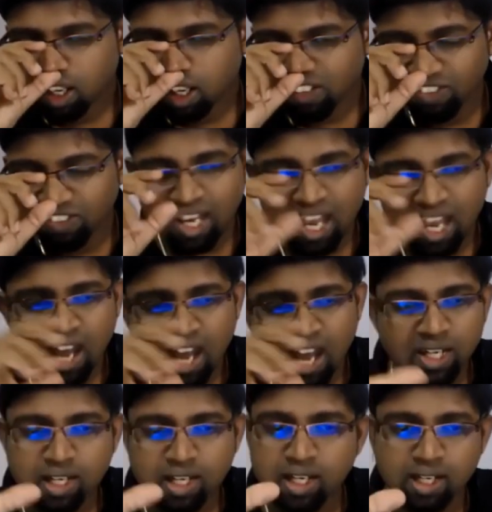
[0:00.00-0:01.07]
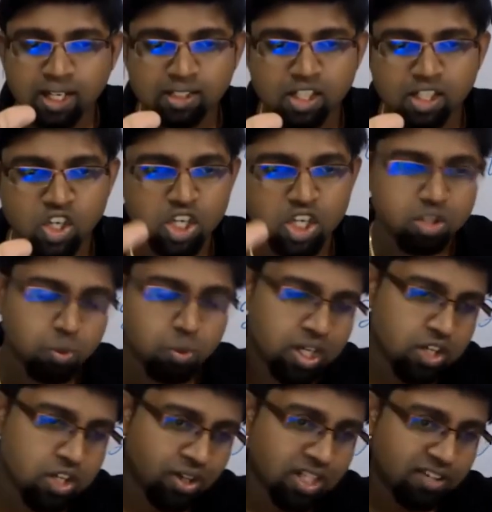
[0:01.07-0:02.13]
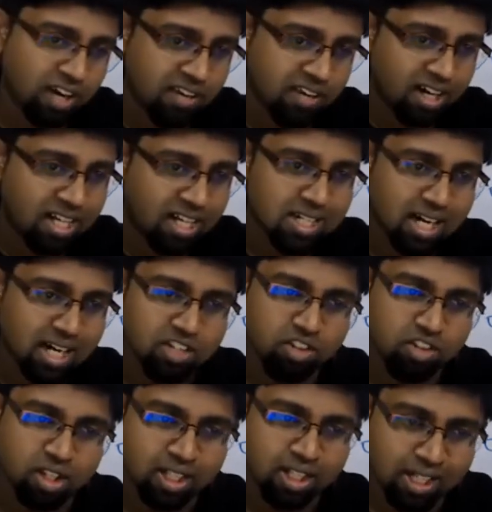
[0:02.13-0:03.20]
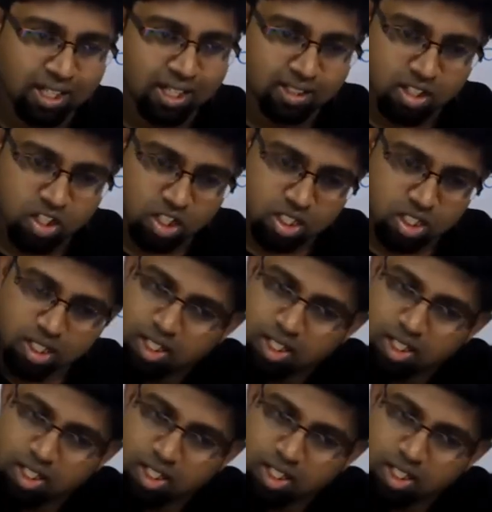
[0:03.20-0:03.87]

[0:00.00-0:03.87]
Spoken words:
we have the clinical sessions. When the Viva starts, we have the clinical sessions.